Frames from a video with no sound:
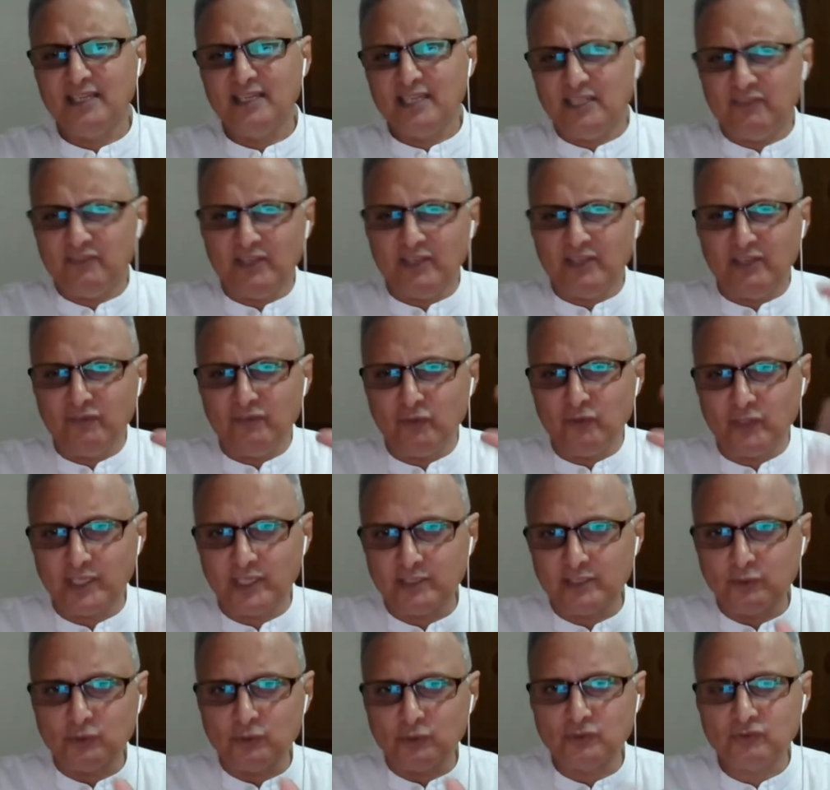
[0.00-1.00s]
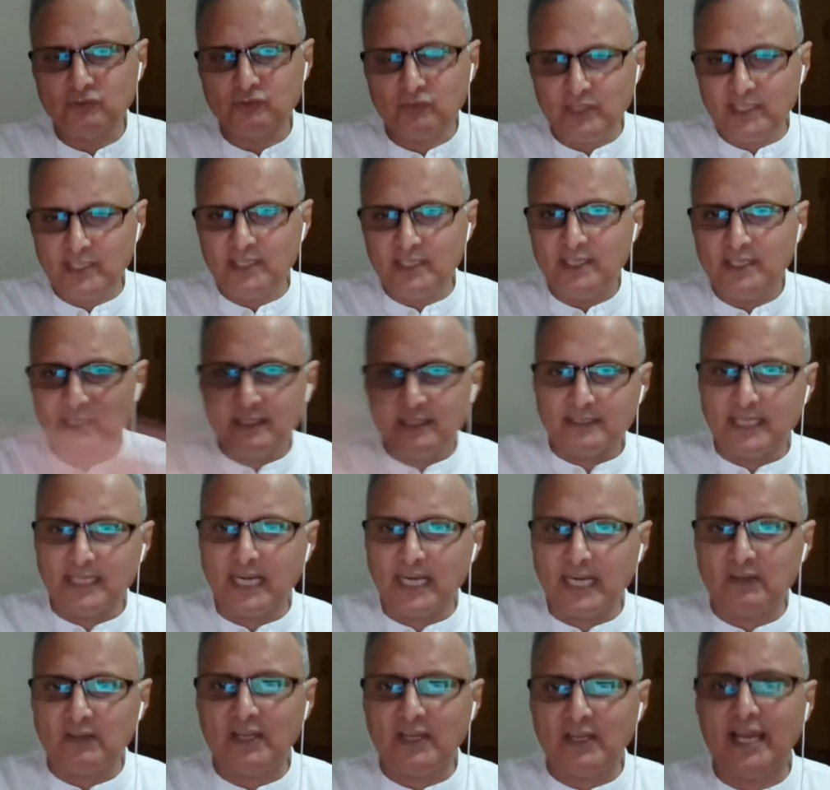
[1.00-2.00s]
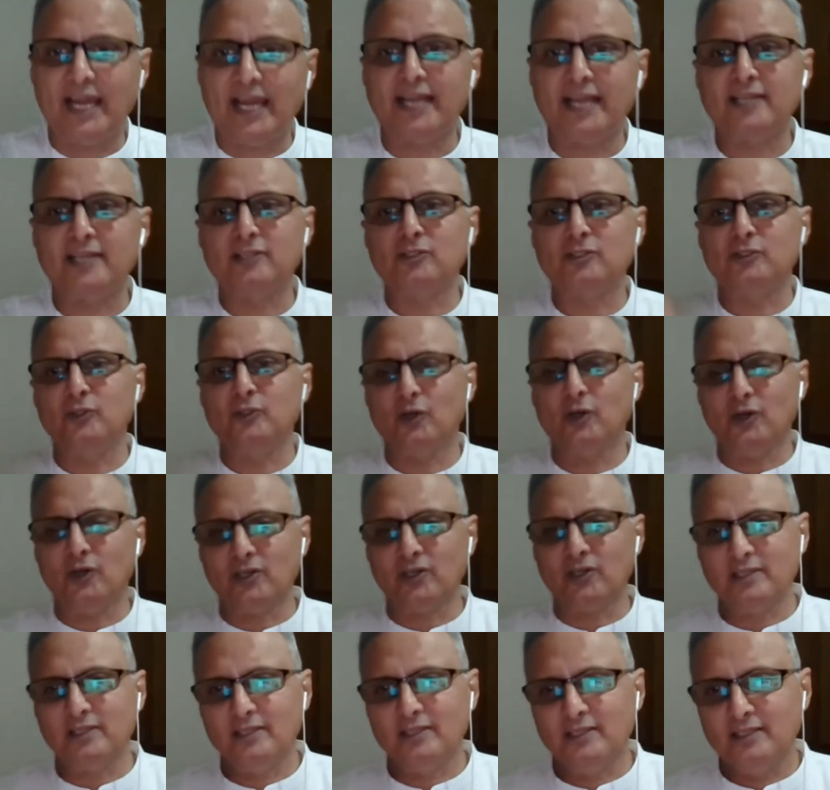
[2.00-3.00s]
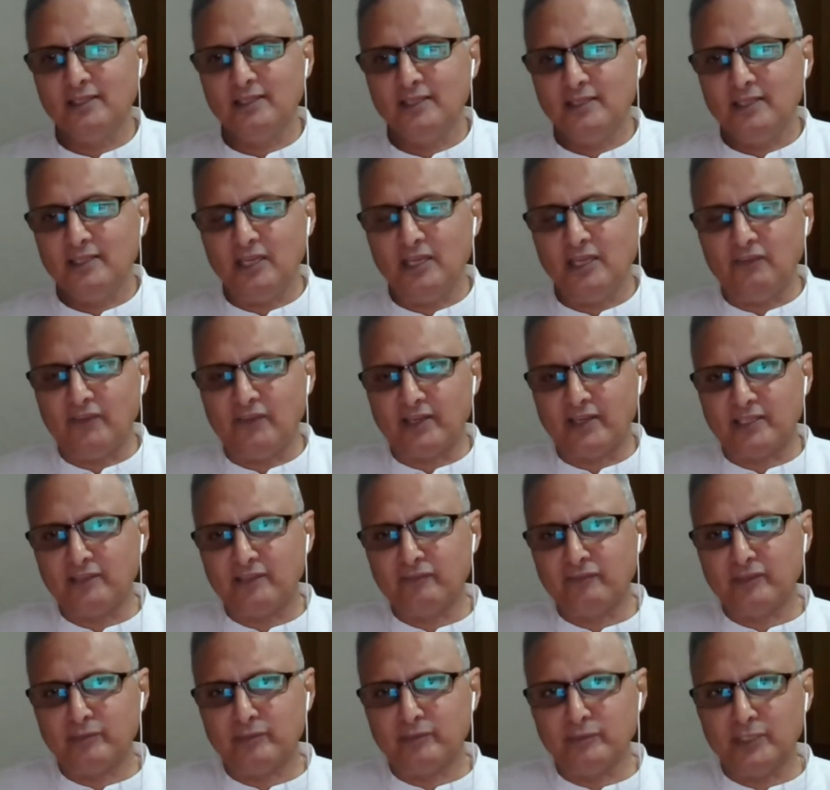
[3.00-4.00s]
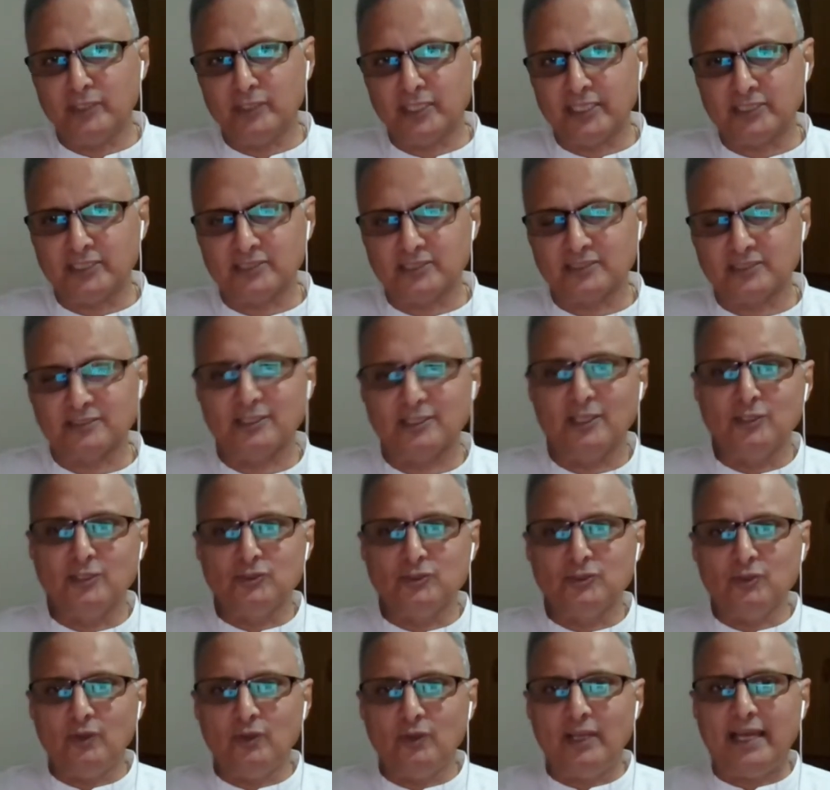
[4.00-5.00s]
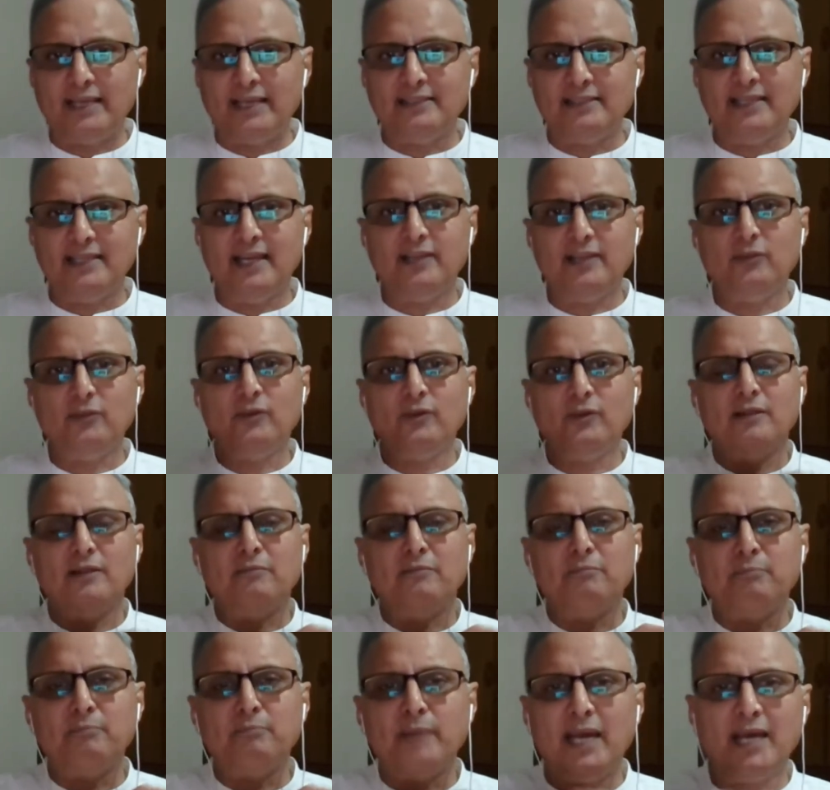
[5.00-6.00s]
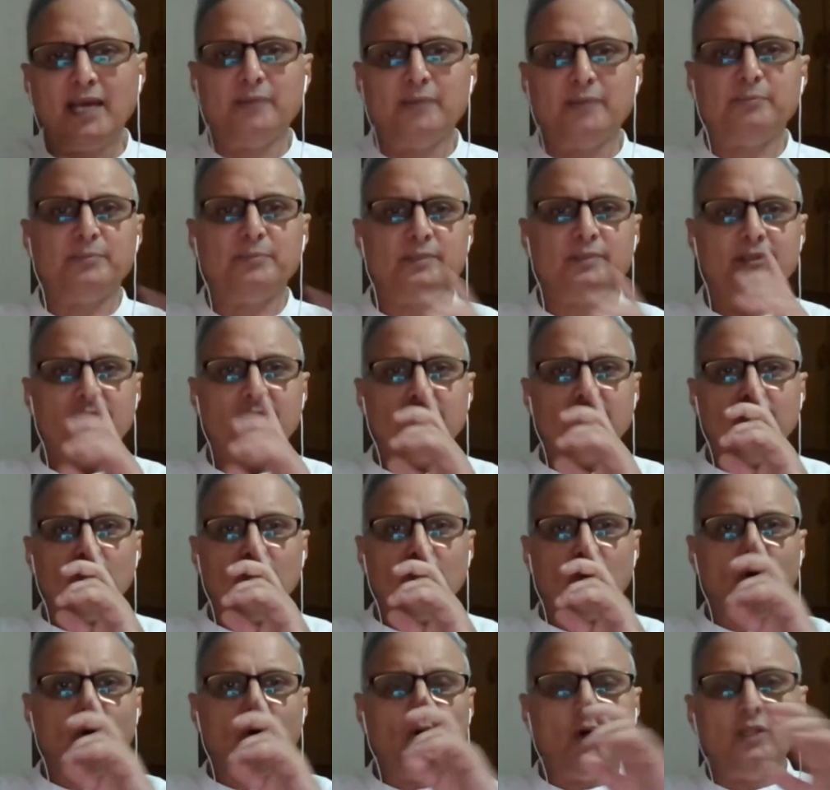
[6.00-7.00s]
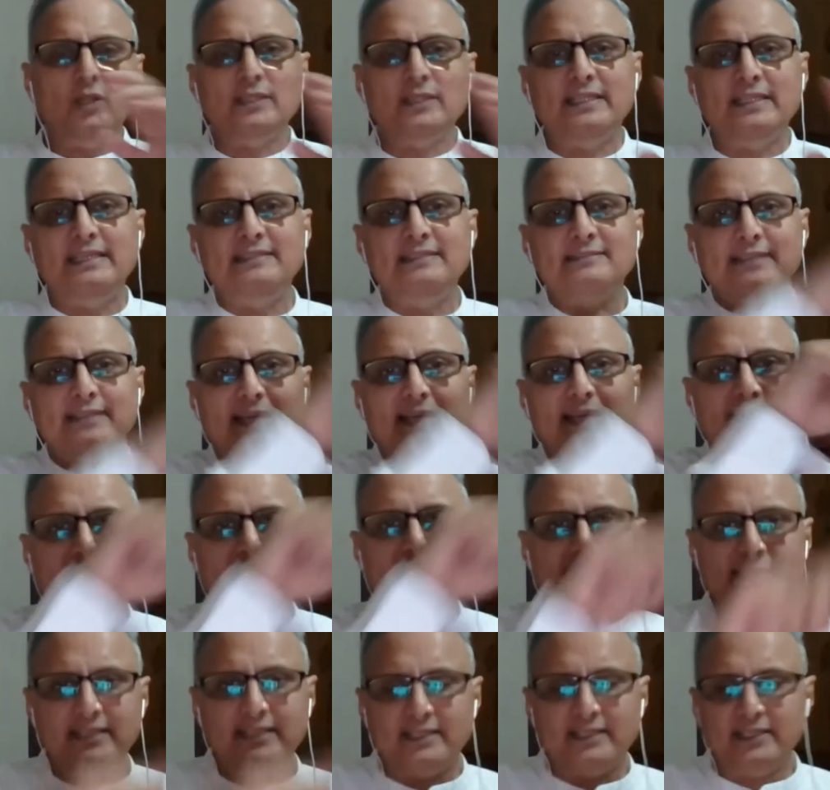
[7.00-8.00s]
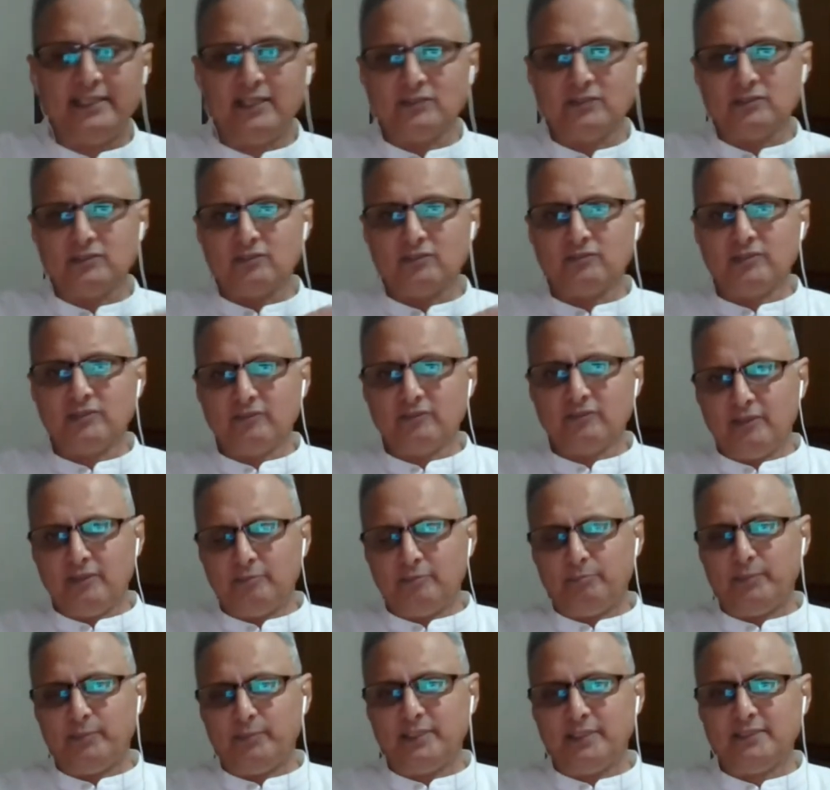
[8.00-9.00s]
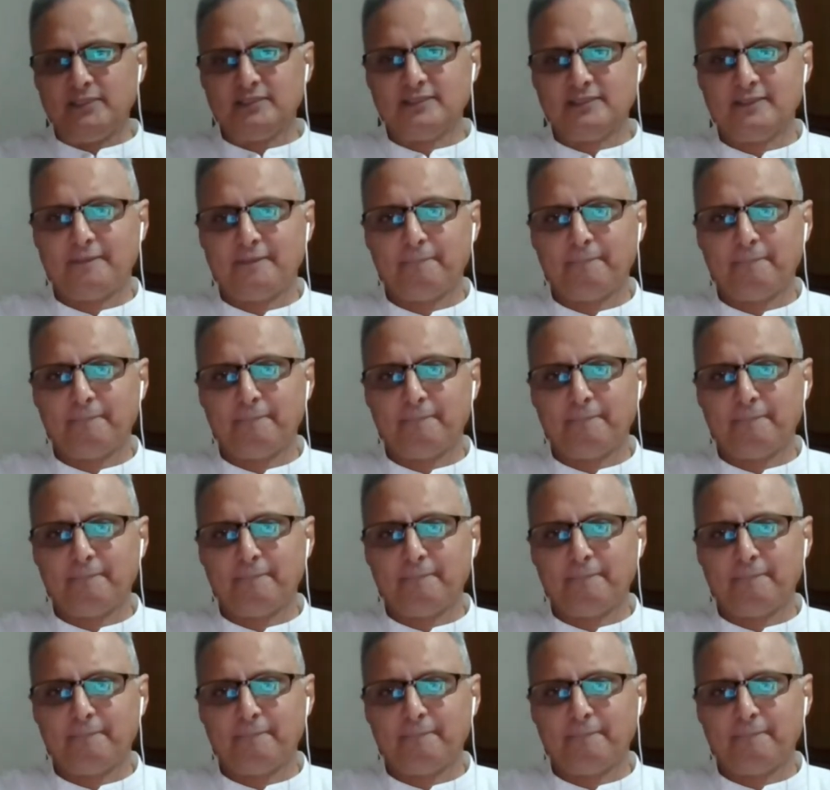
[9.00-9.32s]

Even if you take those three, that will add to your effective communication. So like that, you can map all these eight areas of development